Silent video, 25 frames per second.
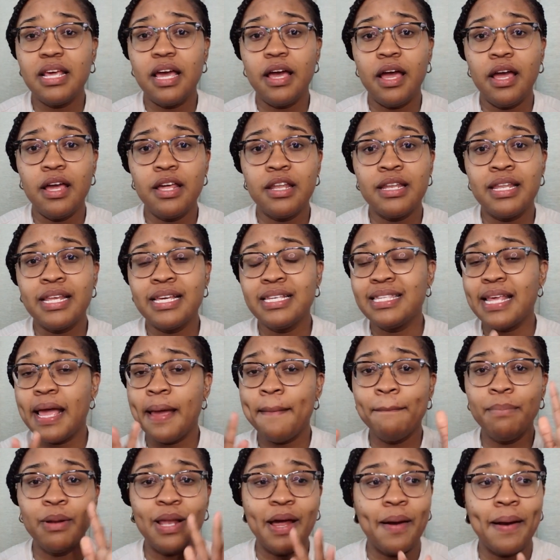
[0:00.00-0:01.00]

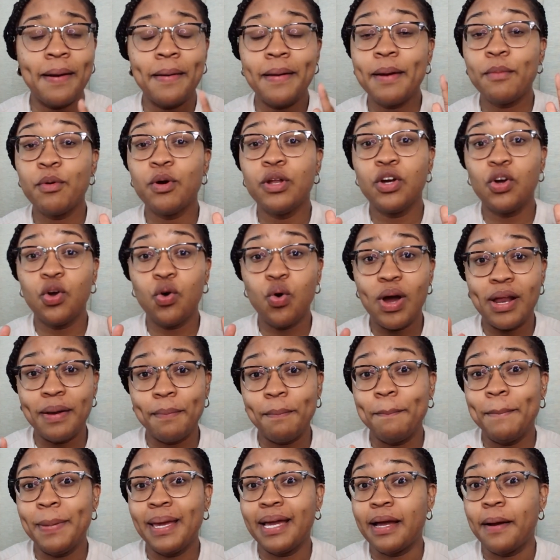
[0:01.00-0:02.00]
and I'm going to go
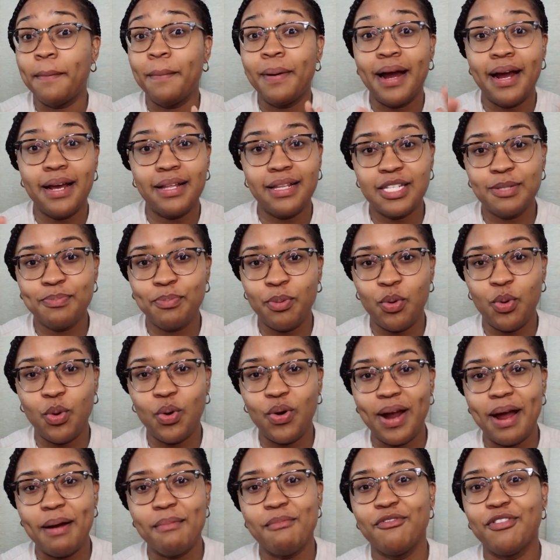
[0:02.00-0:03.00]
and pick apart this
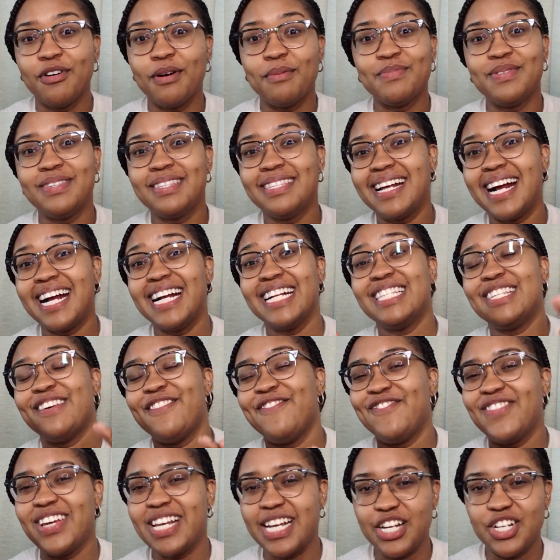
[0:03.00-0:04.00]
program from start to
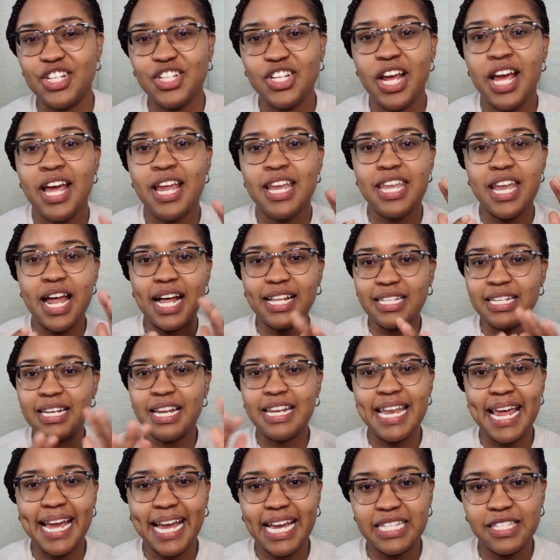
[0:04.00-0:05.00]
finish, not in a
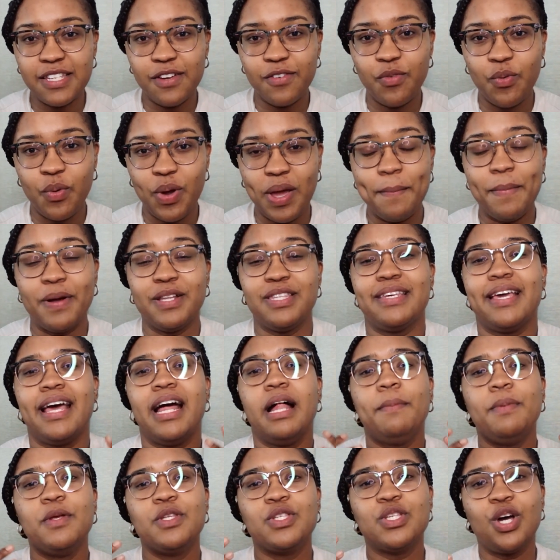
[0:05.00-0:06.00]
negative way, but to
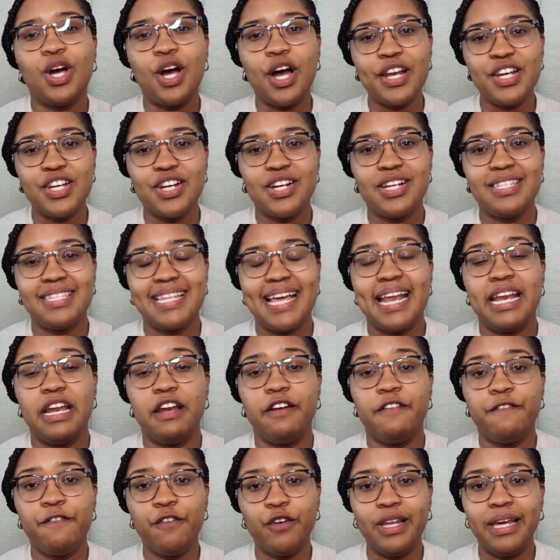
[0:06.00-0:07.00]
help you to understand it
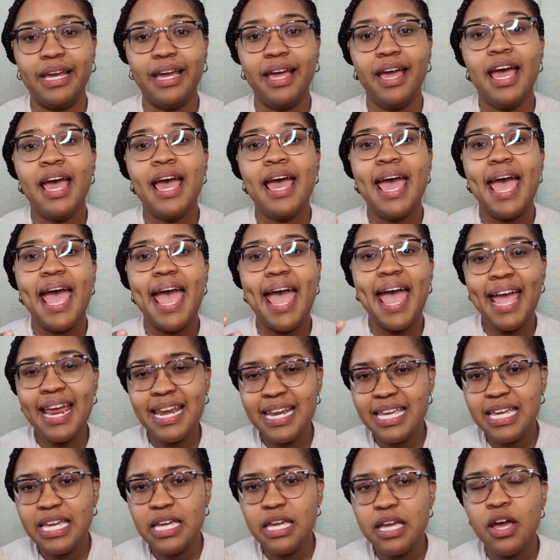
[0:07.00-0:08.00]
fully.
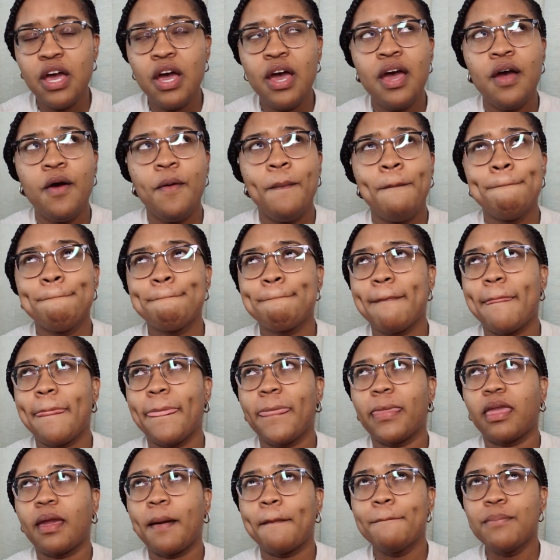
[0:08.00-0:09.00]
Any
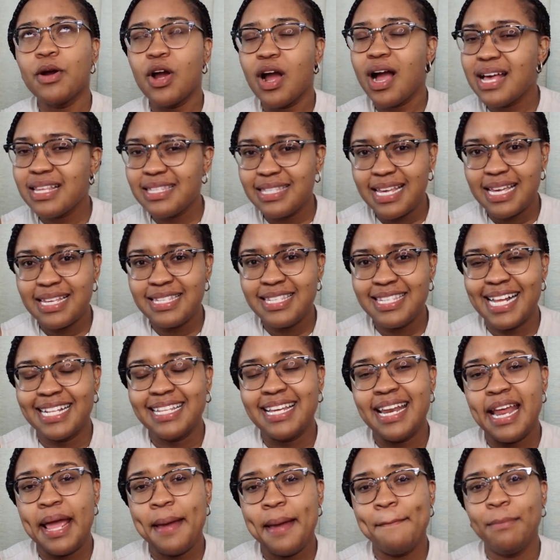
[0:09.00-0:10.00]
process that
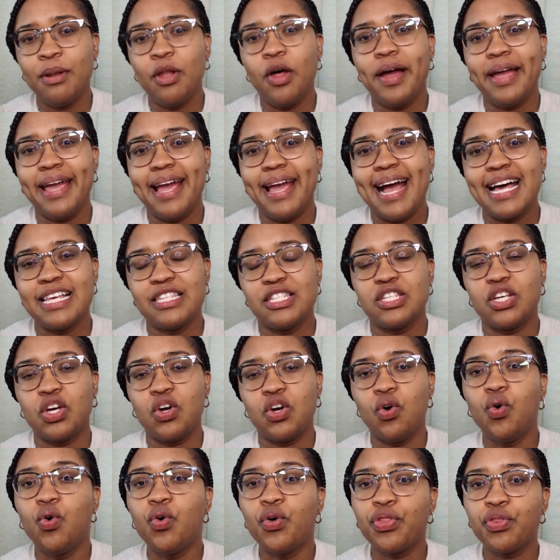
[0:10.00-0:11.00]
an employer has to
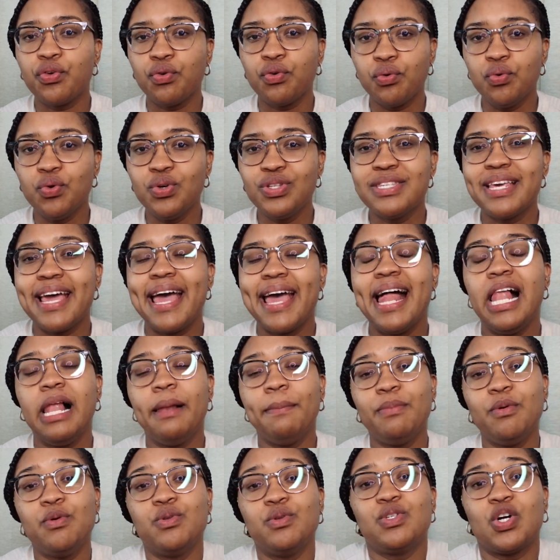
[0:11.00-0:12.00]
go through to
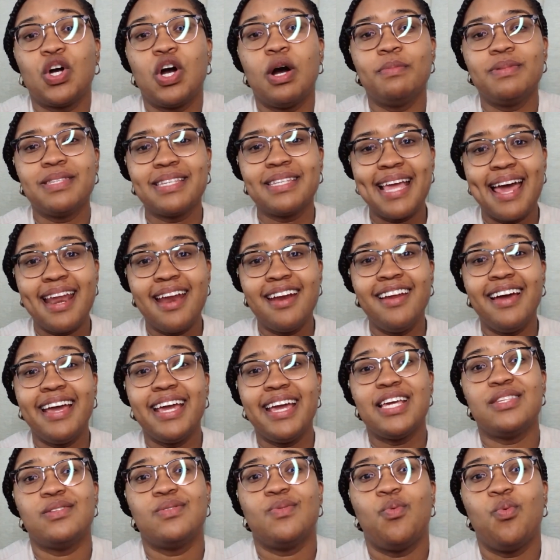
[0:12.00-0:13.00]
help you to come to Canada
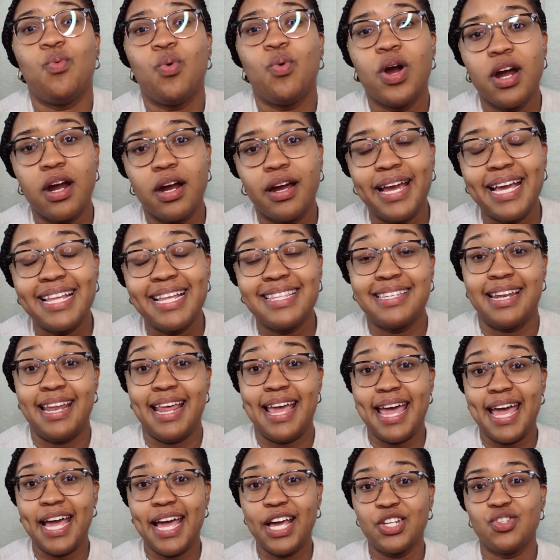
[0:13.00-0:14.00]
is work. It's an
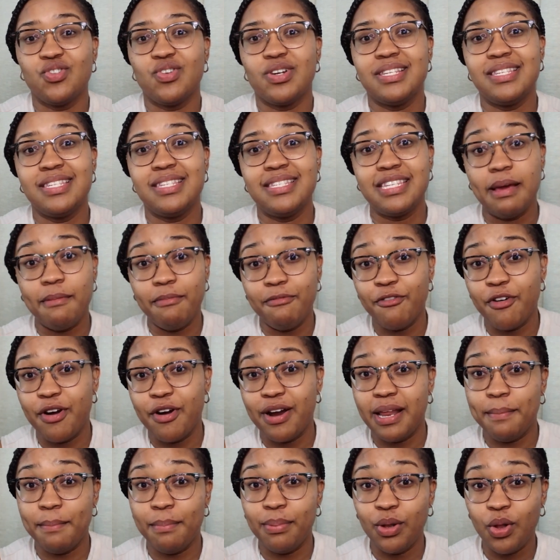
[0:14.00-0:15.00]
extra step for
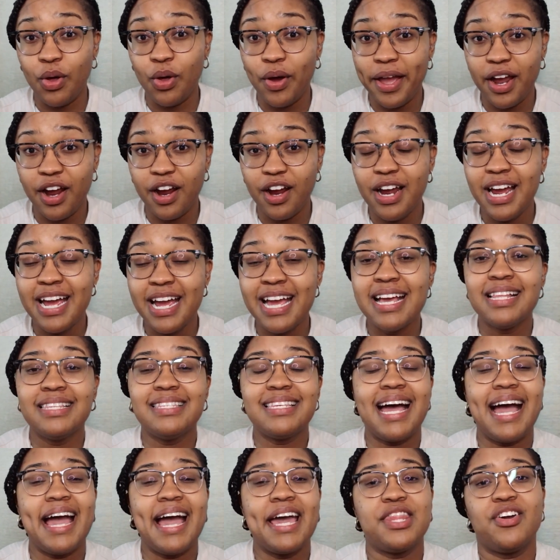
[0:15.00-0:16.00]
an employer
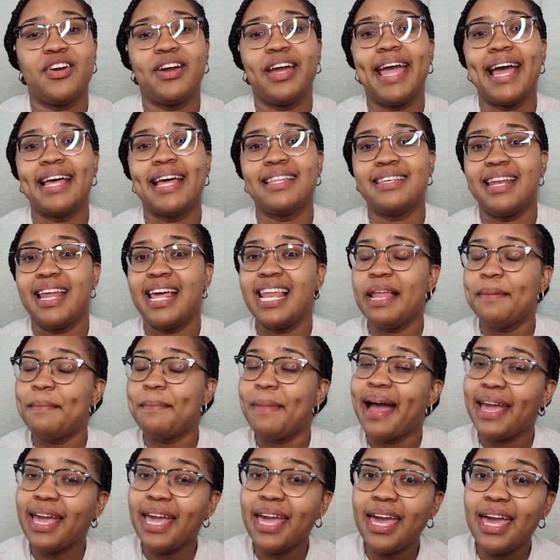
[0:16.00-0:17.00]
to either get an
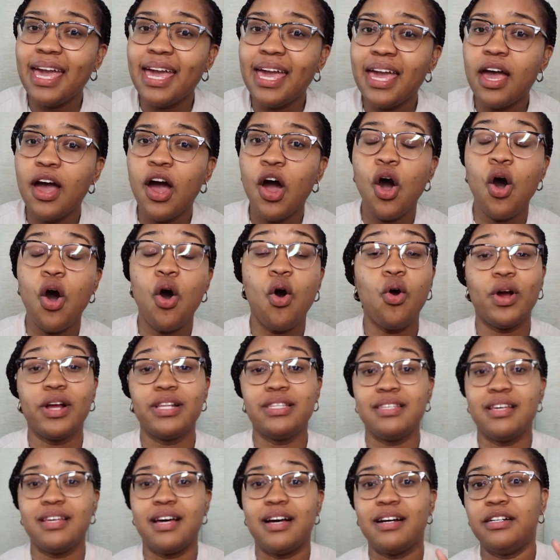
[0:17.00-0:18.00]
LMIA or
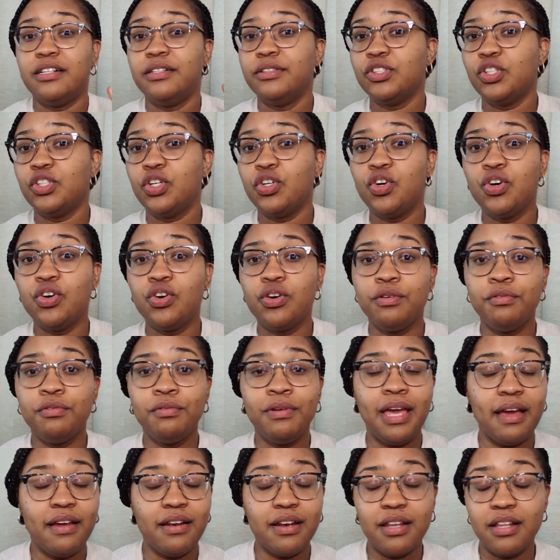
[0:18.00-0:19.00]
to
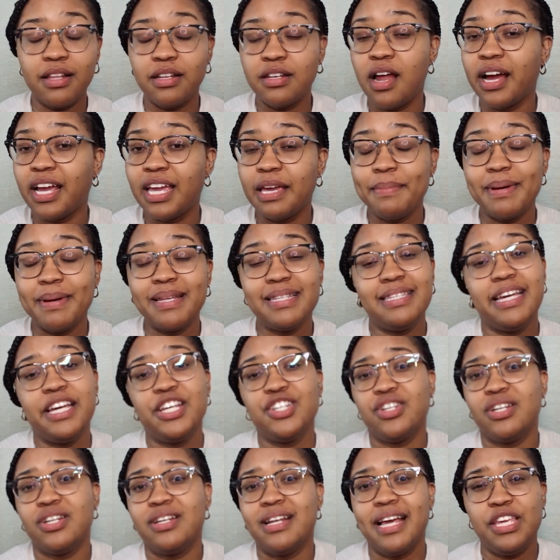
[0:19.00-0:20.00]
get the
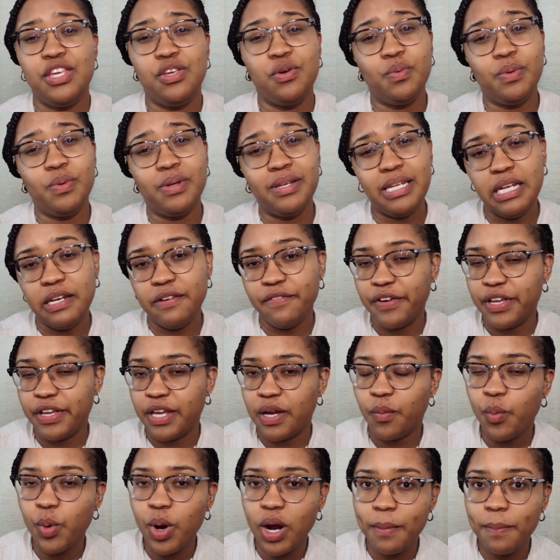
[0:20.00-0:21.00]
documentation that you will need for
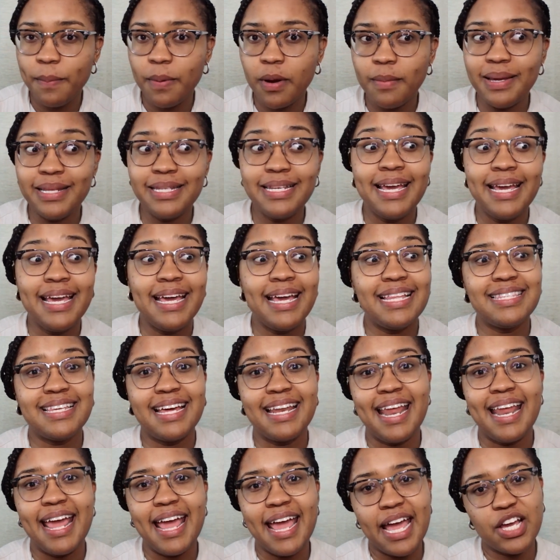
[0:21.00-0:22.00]
your work permit. It's
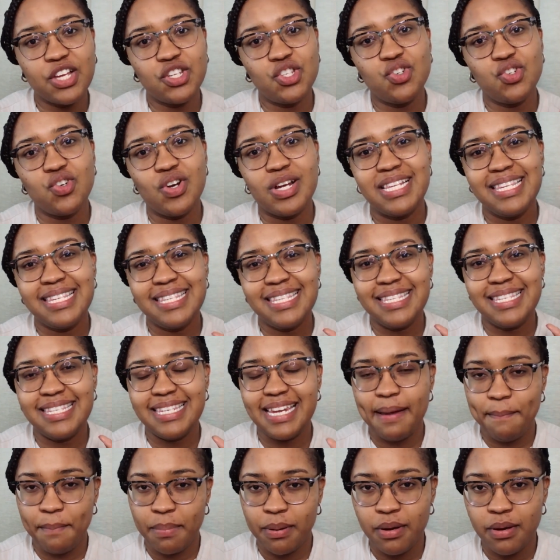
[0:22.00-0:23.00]
an extra
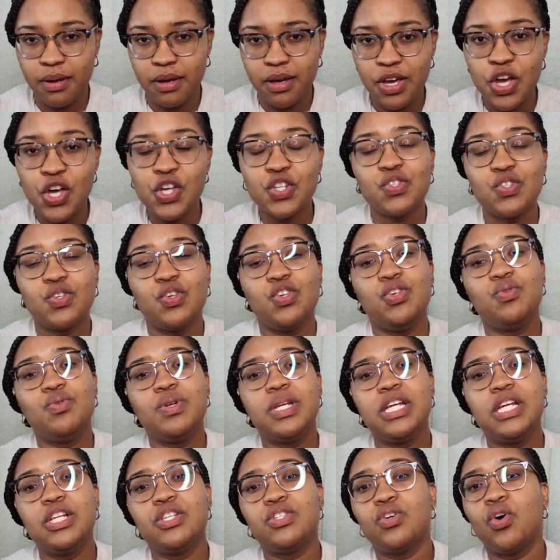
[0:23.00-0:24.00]
step. So you
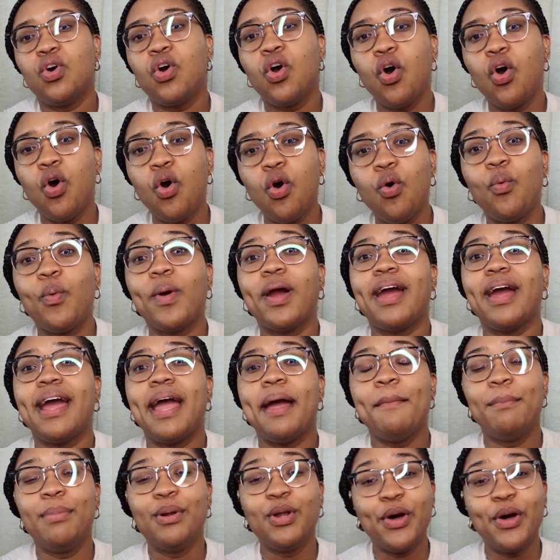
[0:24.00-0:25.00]
need to go where
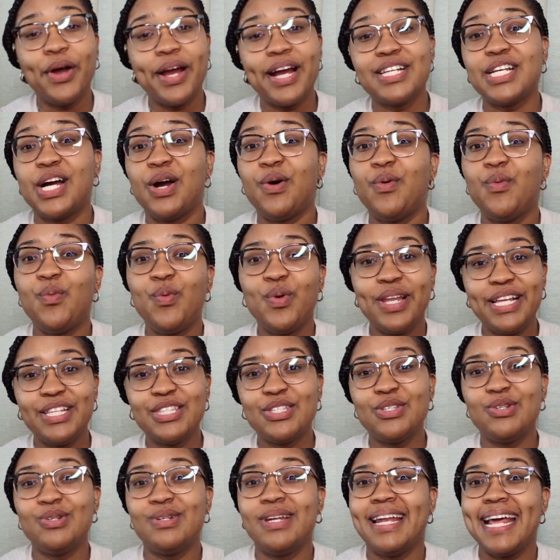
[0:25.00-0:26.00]
employers are willing
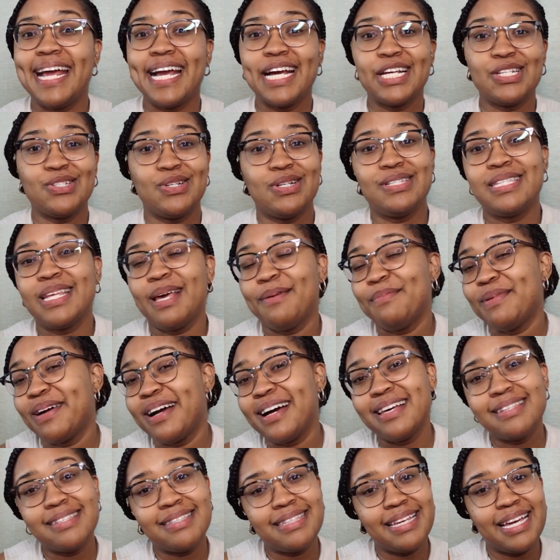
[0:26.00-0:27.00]
to do that extra step
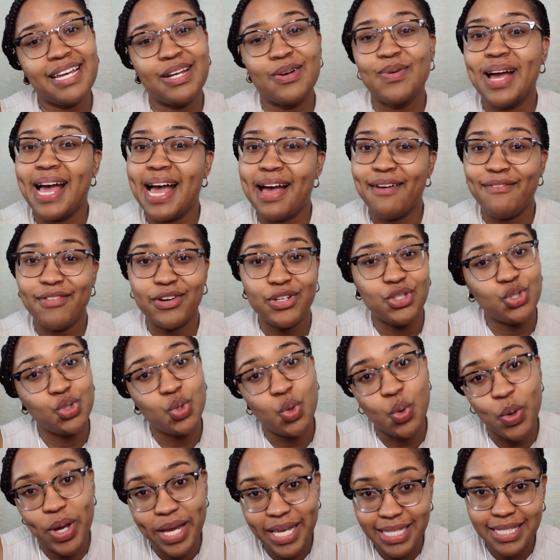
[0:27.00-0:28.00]
because they don't have a
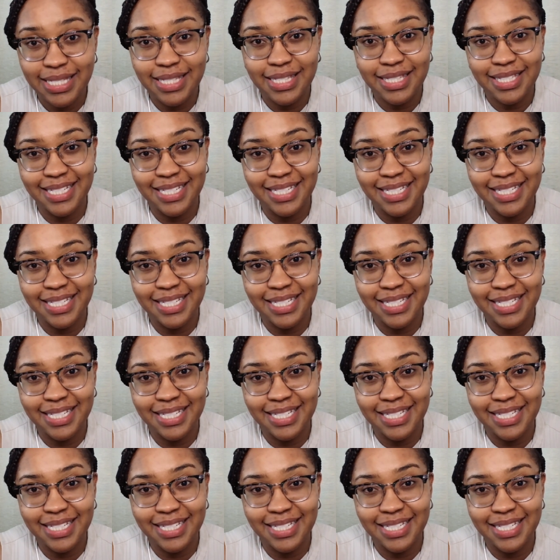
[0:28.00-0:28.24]
choice.